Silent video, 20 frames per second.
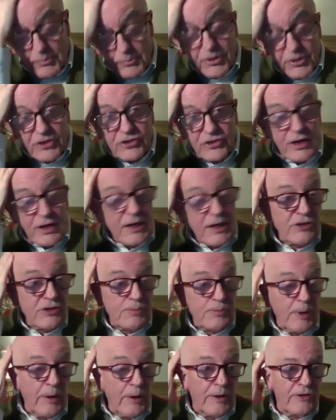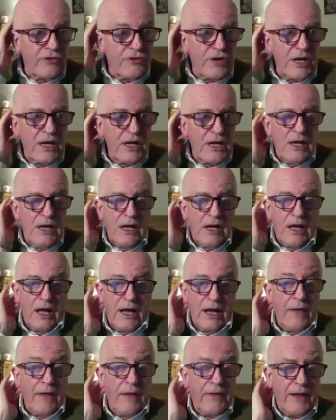British English poetry.
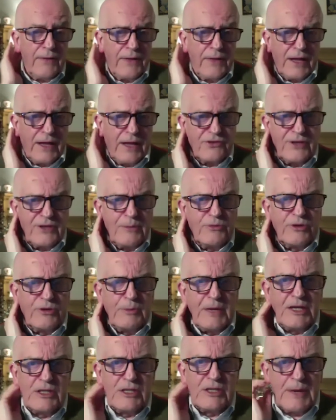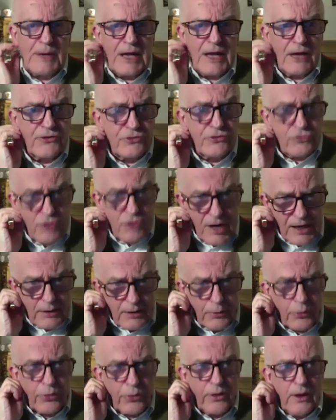And that seems to me to be a
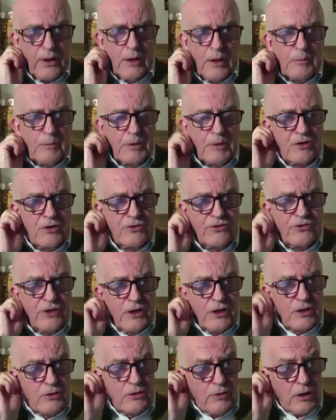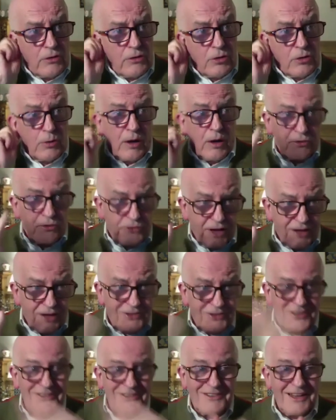strength because, you know, you are a
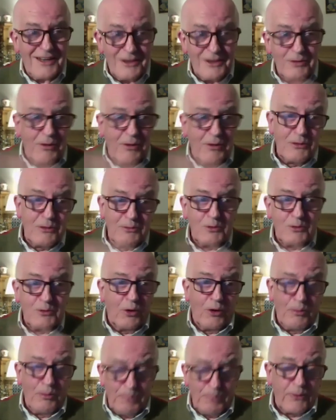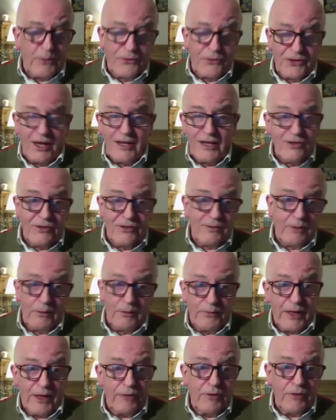scientist and, you know, you are on both sides of
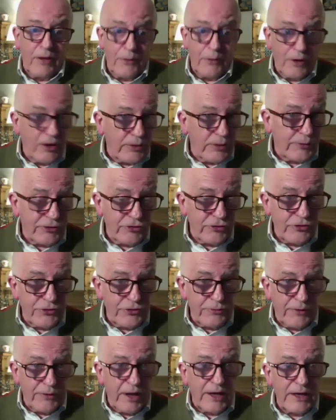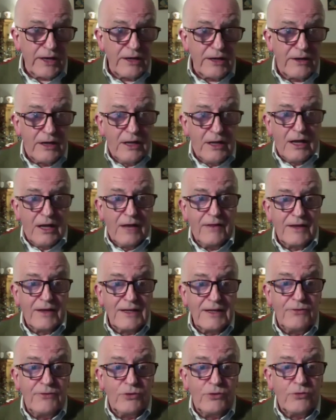that rather artificial divide. And that
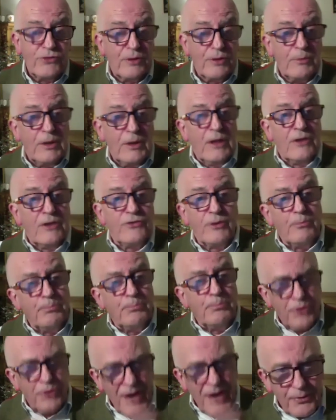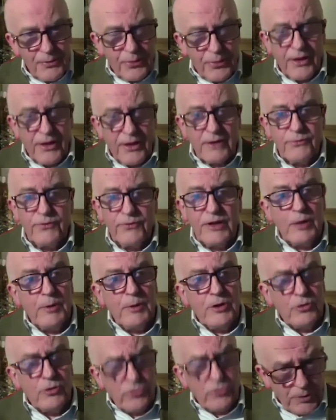gives you some breadth, I feel,
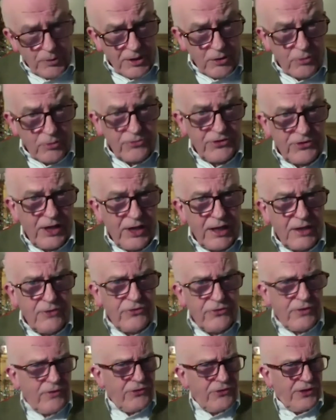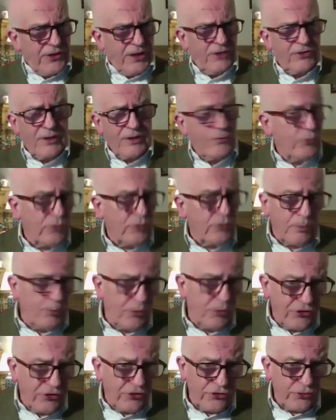when you're doing your science, and the science gives you some
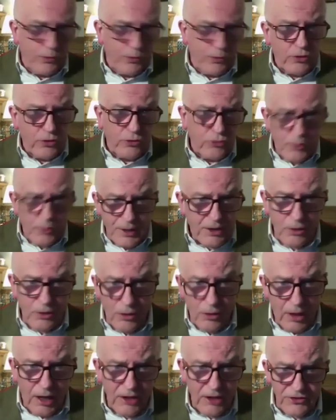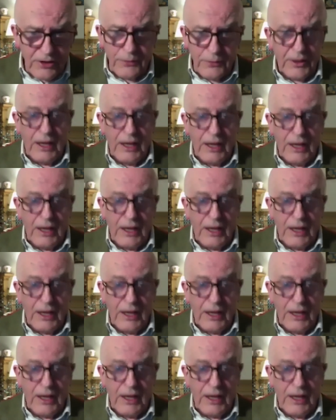precision when you're doing your arty thing,